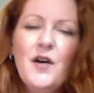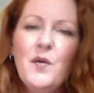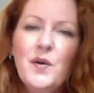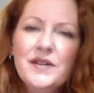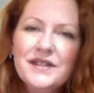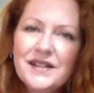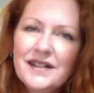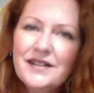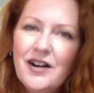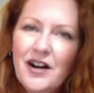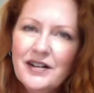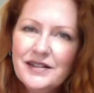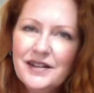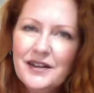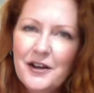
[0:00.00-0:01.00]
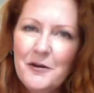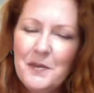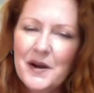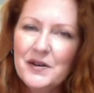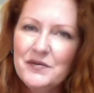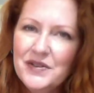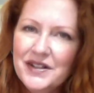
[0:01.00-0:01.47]
Once I talked to them,
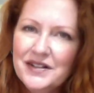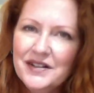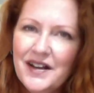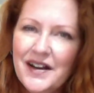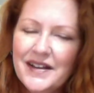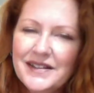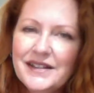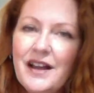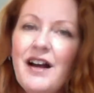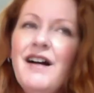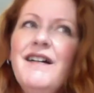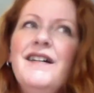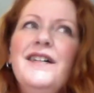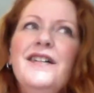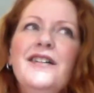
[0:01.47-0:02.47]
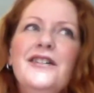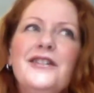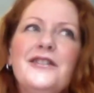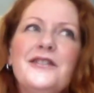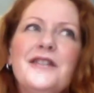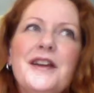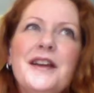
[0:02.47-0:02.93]
I realized,
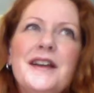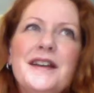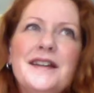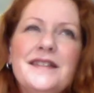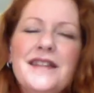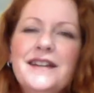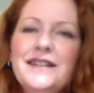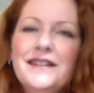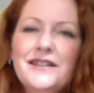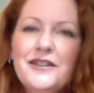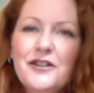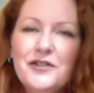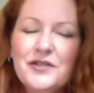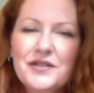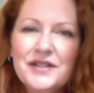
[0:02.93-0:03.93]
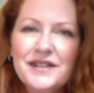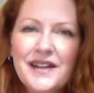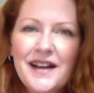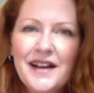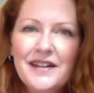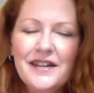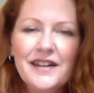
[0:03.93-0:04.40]
oh, they didn't
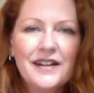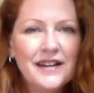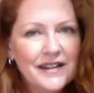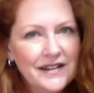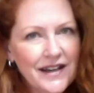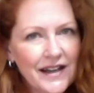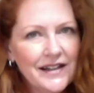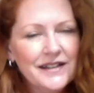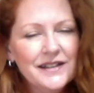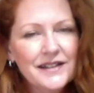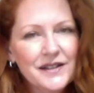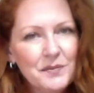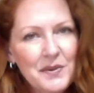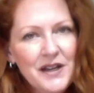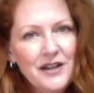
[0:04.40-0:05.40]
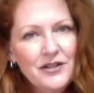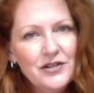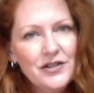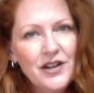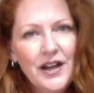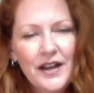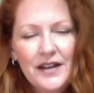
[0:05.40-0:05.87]
understand the connected
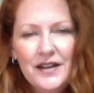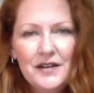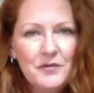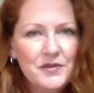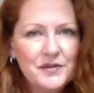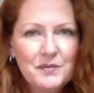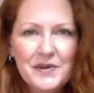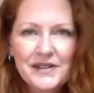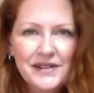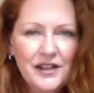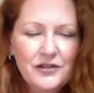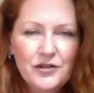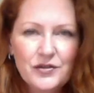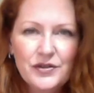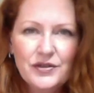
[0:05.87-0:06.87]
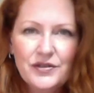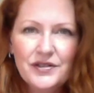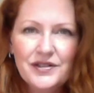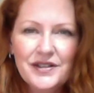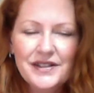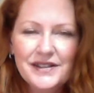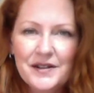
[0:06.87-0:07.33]
speech and it was
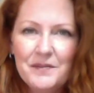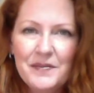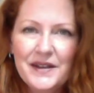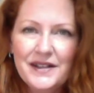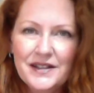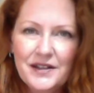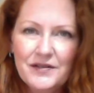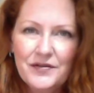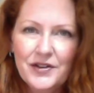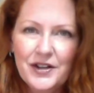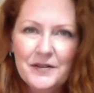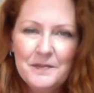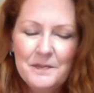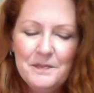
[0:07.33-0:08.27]
misunderstood as something different.